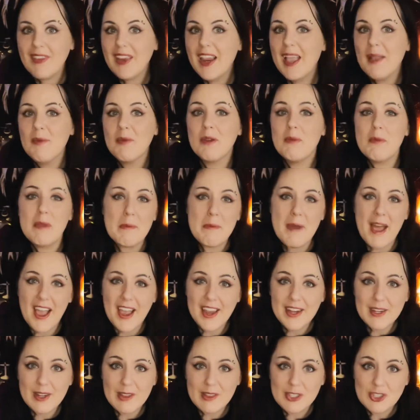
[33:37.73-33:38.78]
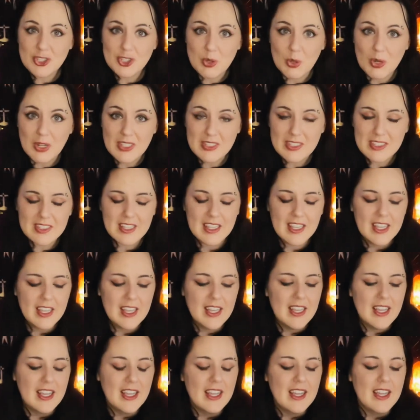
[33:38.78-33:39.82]
I'm going to be behind on the shorts
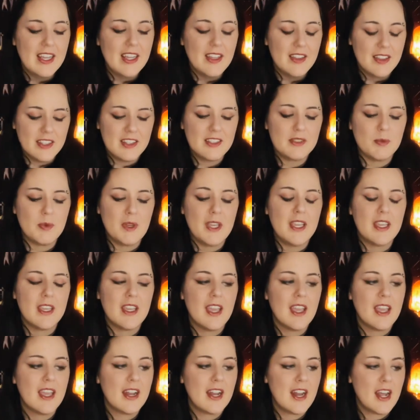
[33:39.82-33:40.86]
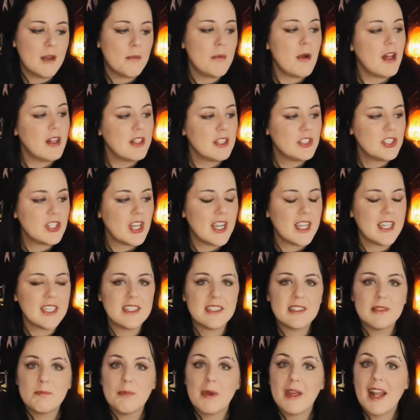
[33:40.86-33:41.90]
this week, and I
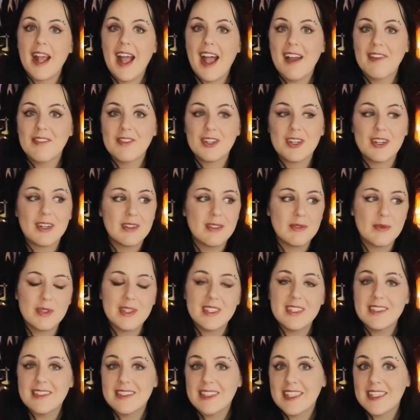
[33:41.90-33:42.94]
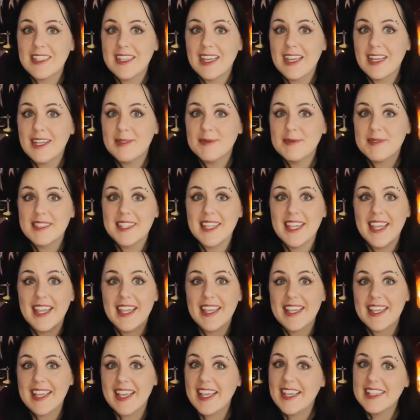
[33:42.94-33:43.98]
apologize, but after, when this thing comes,
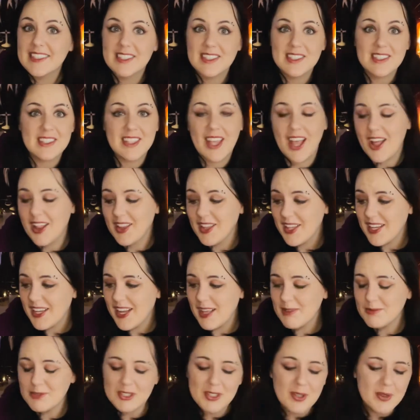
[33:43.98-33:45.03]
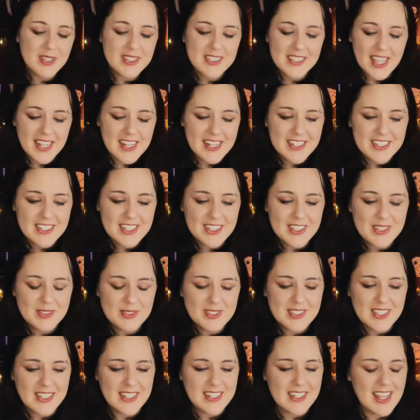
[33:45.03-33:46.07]
like, it's solid. I'm so excited to
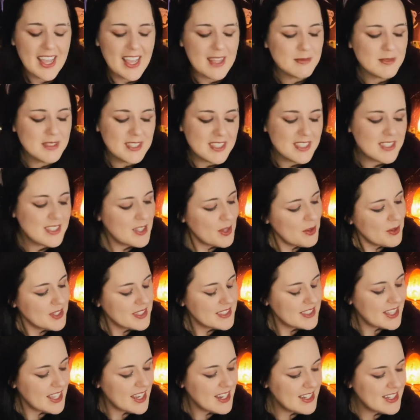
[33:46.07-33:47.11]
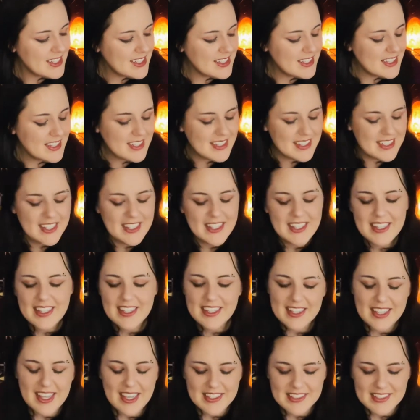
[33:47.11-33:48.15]
use it. I'm so excited.
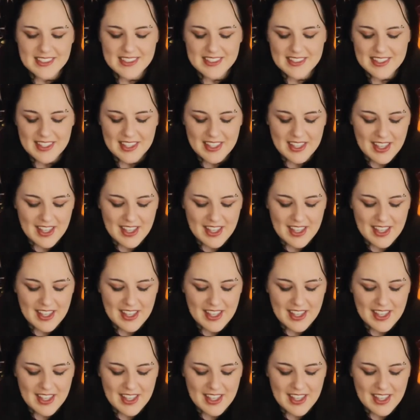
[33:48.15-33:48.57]
Yes.